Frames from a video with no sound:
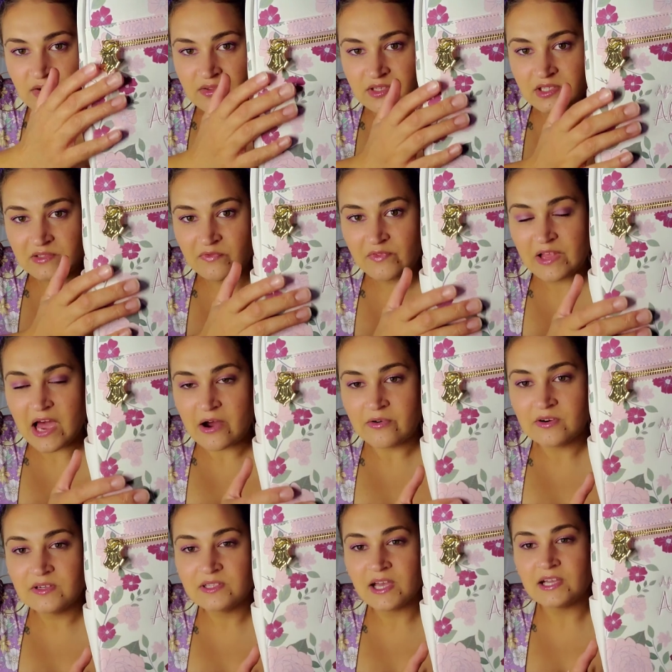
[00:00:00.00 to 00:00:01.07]
all these
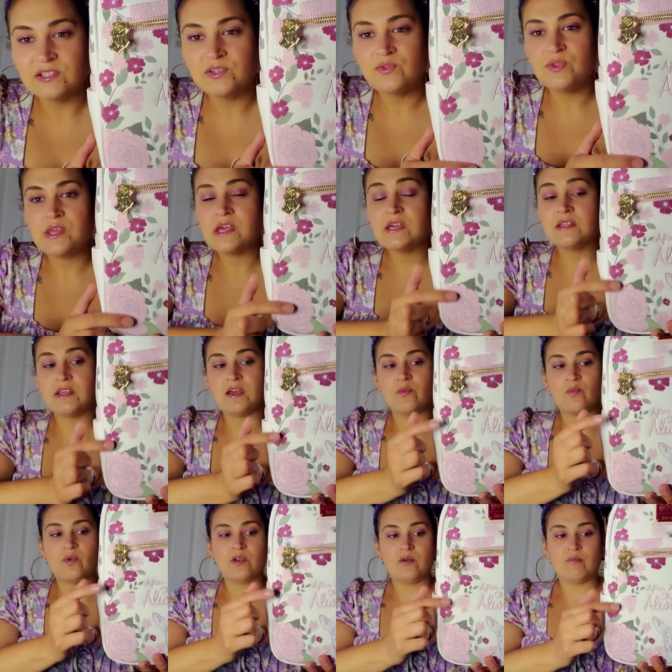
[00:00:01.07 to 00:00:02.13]
flowers. I do think it
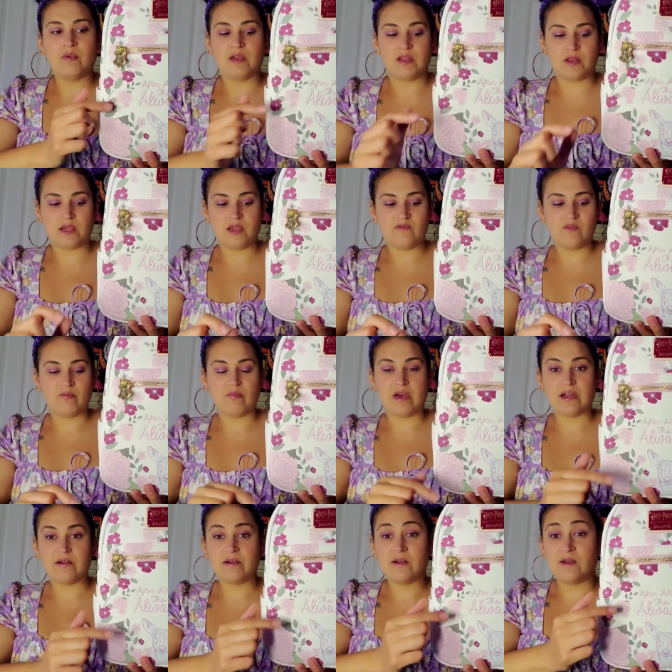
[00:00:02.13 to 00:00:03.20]
would have been even
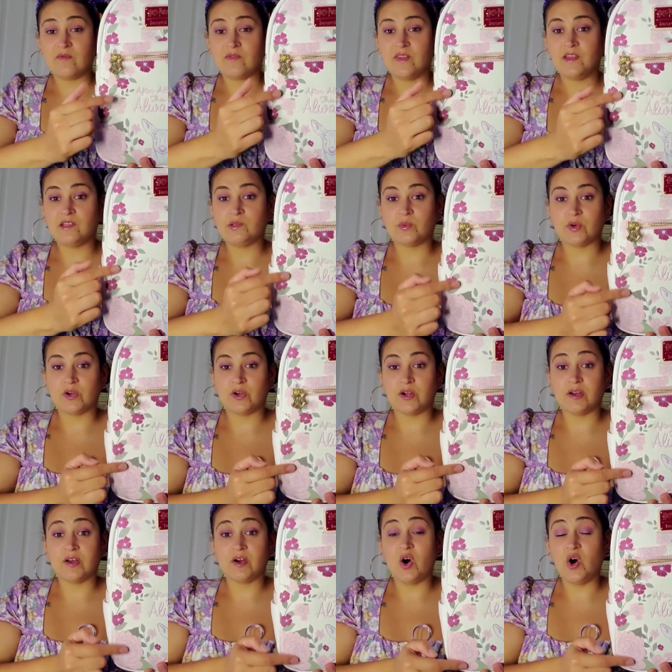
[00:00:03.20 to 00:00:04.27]
better if these
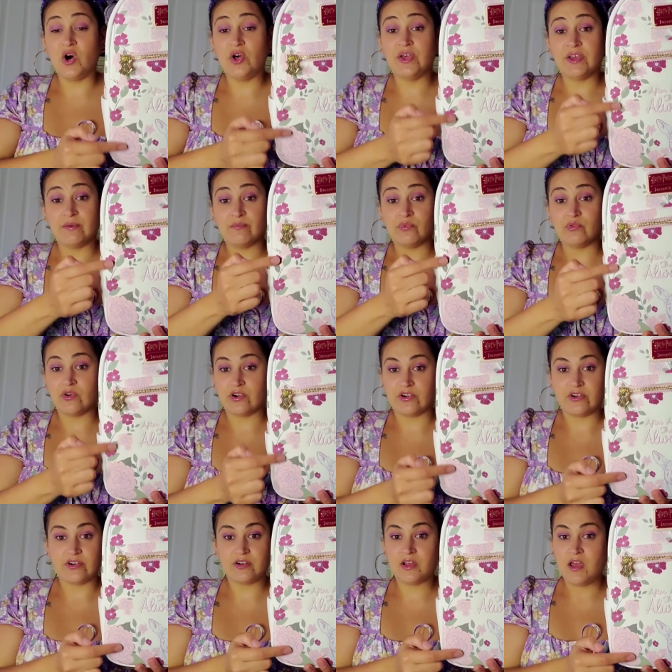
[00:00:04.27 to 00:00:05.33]
were all
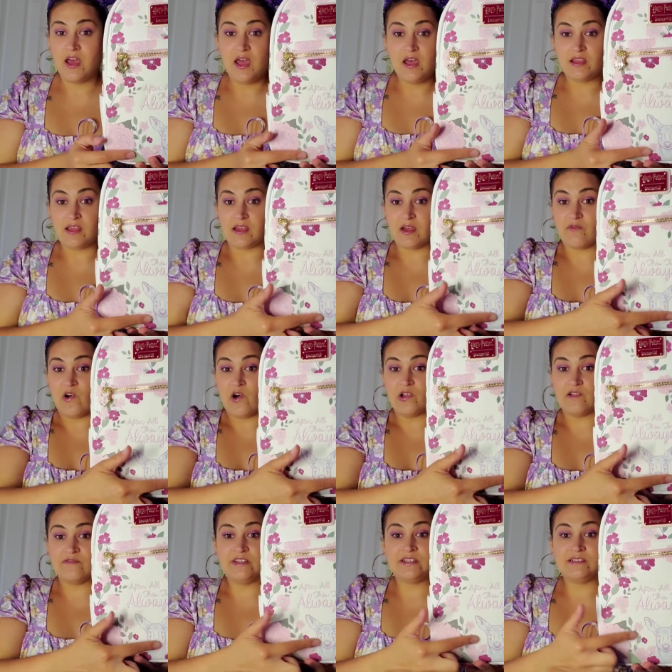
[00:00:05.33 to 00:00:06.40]
embroidered. Like if
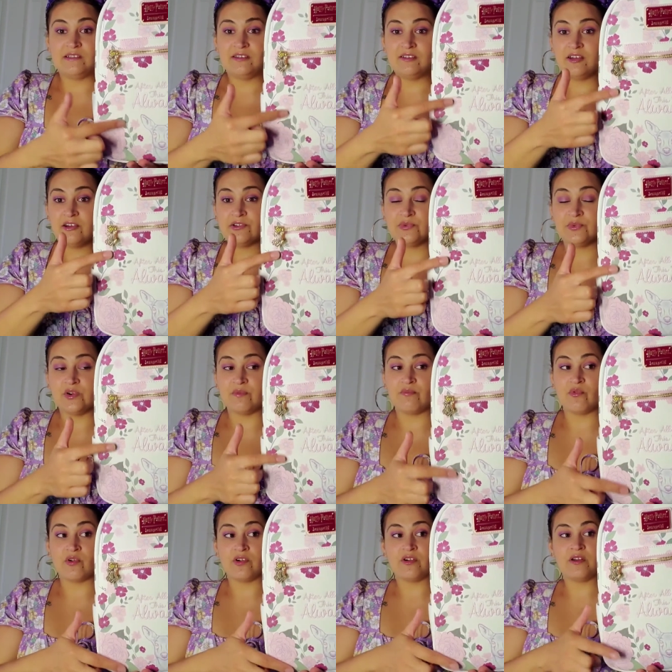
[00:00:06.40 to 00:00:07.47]
all of these details were
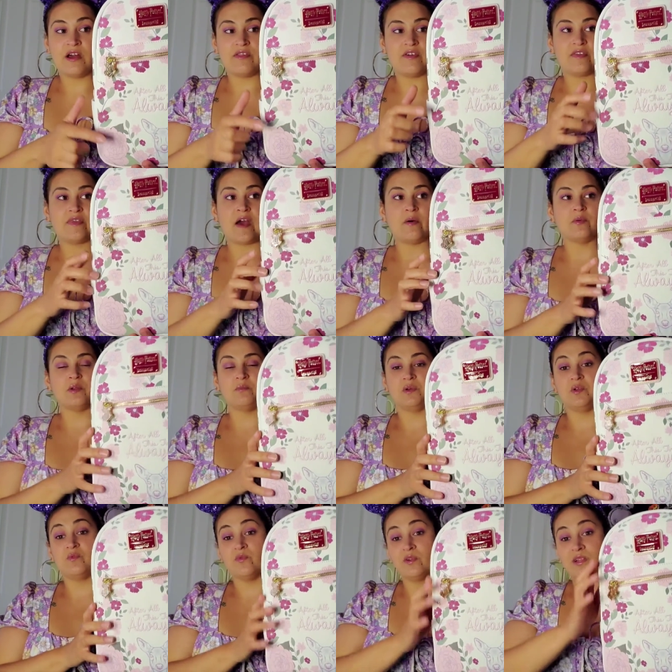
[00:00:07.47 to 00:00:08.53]
embroidered, I think that would have
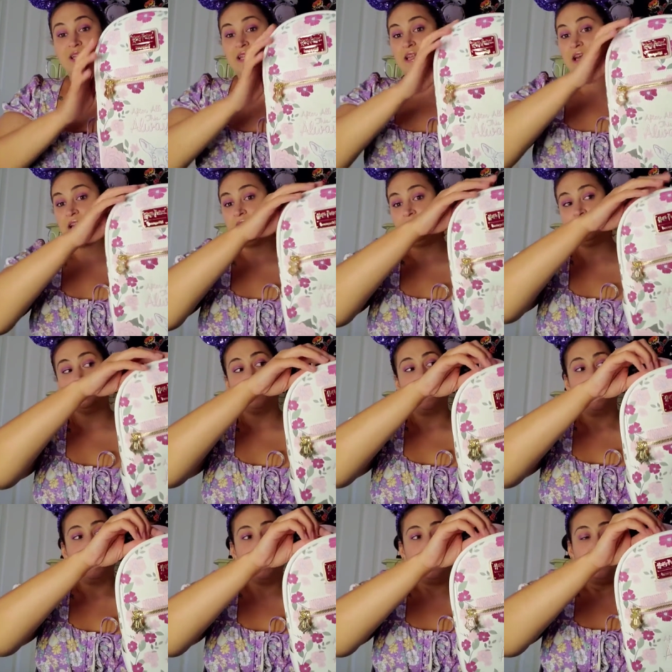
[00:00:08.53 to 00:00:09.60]
been really nice.
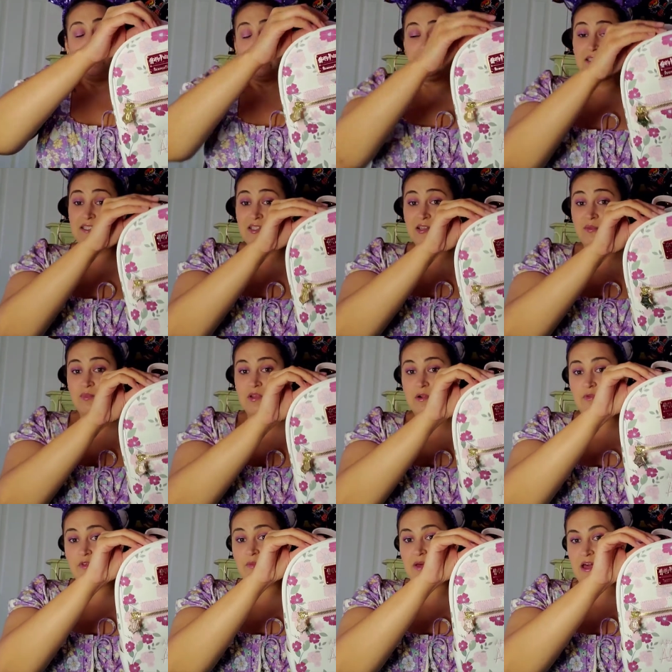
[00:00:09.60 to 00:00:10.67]
Still a
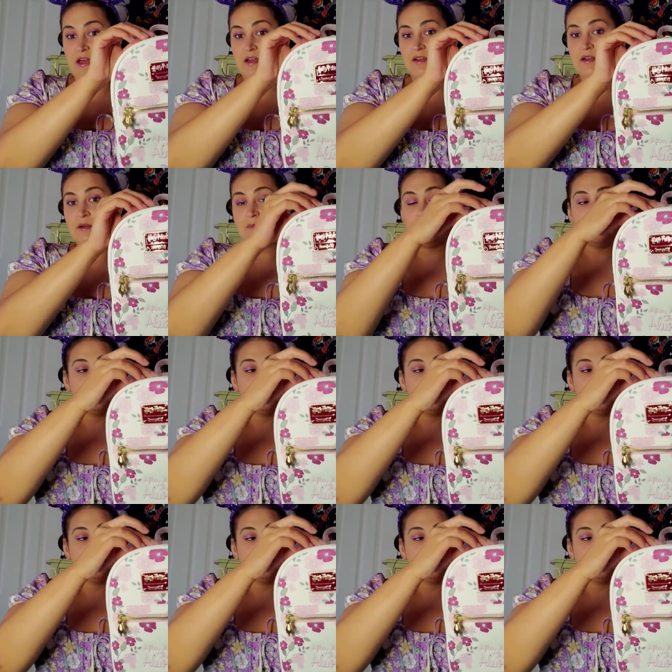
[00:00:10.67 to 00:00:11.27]
beautiful bag.